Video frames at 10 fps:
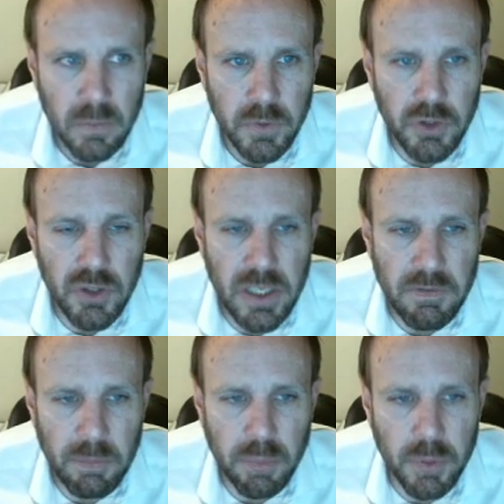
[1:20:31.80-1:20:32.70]
You just have
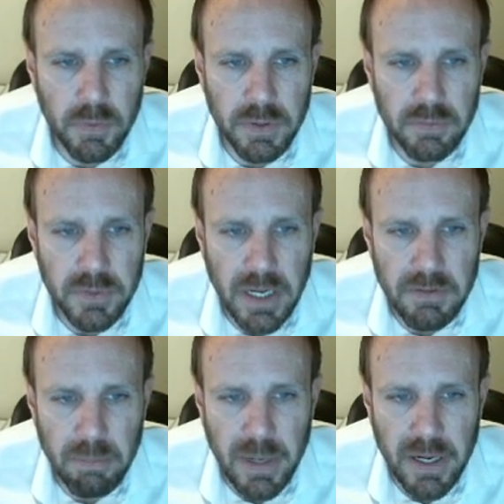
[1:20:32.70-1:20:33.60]
to prove it. You have
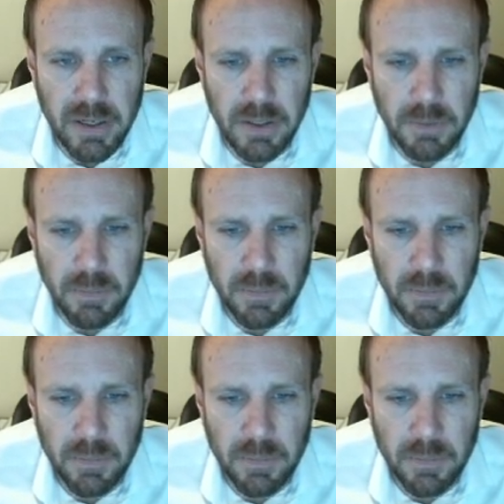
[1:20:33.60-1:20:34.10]
to back it up.